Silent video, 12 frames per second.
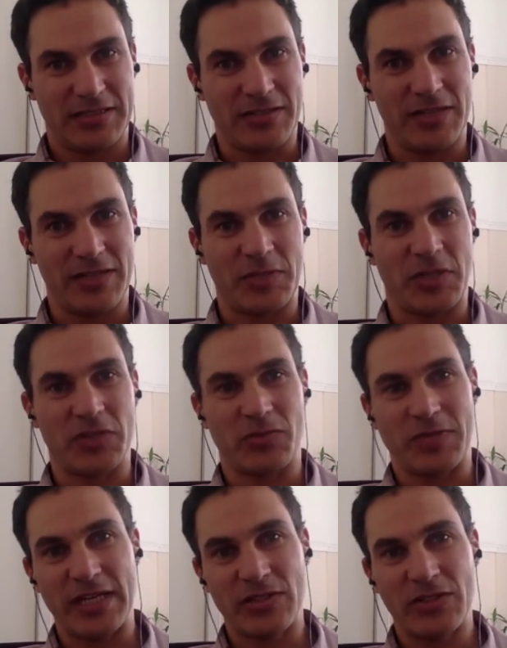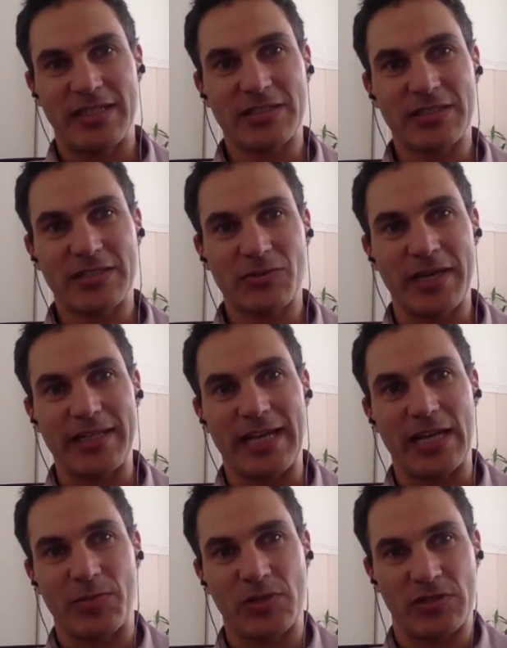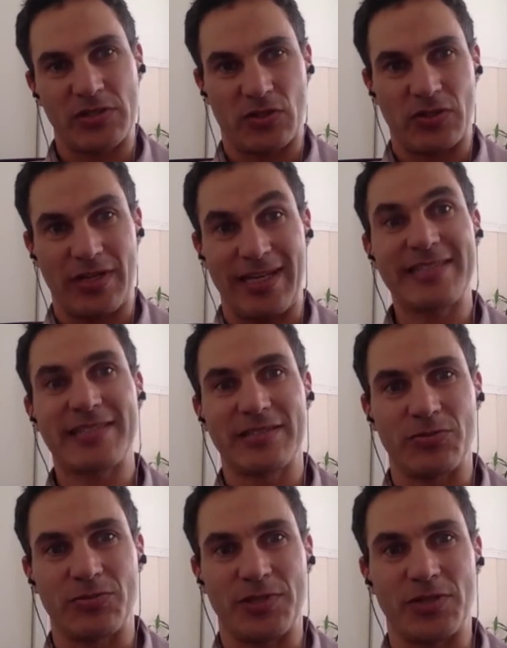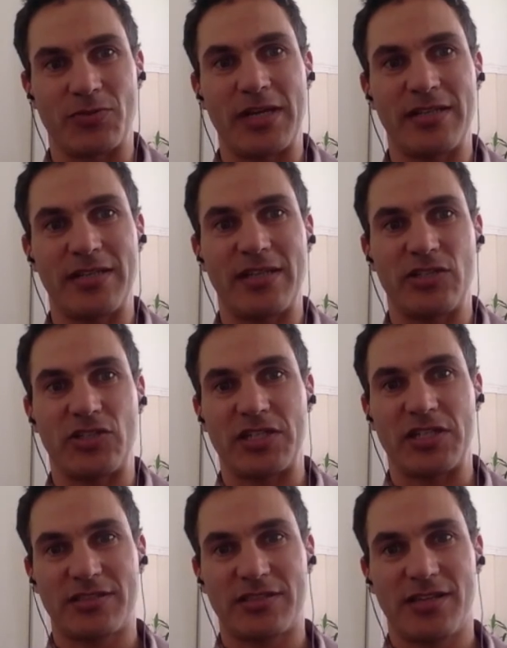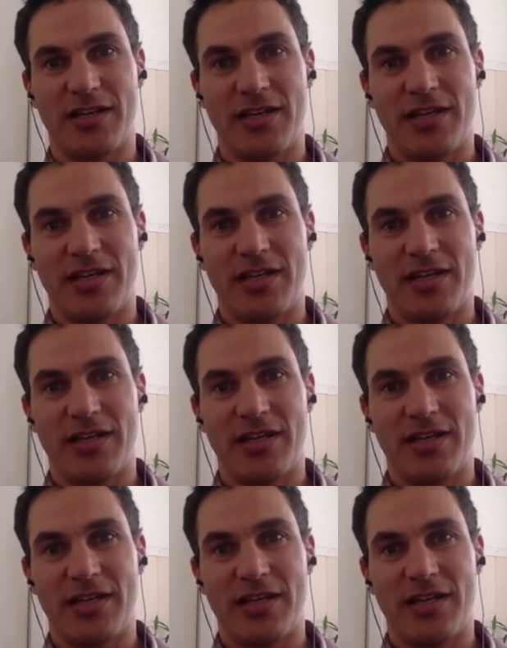right? Because when I do it this way, the other person is going to listen to me rather than just,